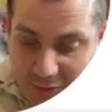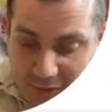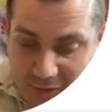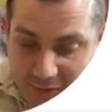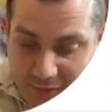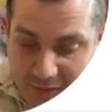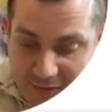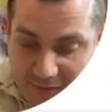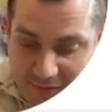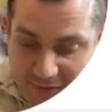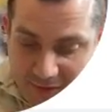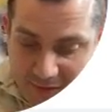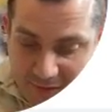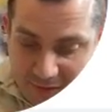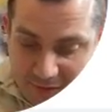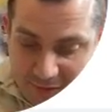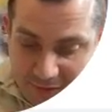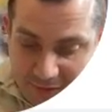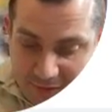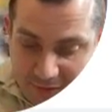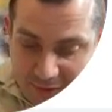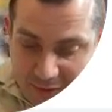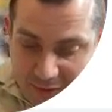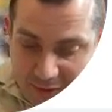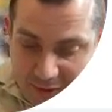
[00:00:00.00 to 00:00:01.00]

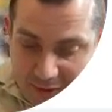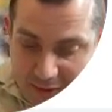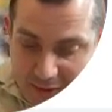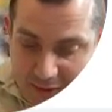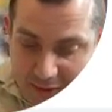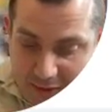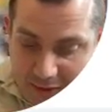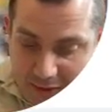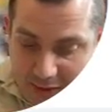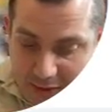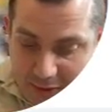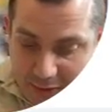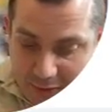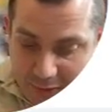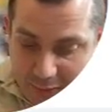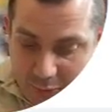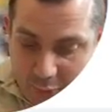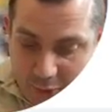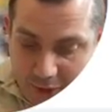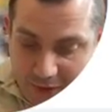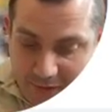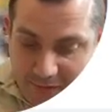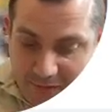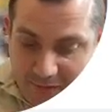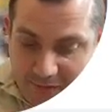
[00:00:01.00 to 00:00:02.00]
3/5. Here's
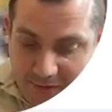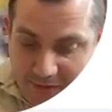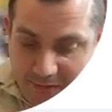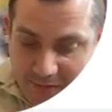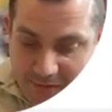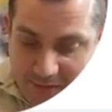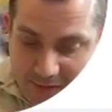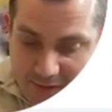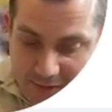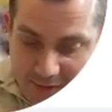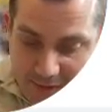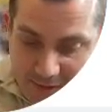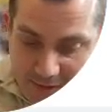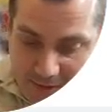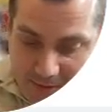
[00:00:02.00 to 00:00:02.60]
1/5,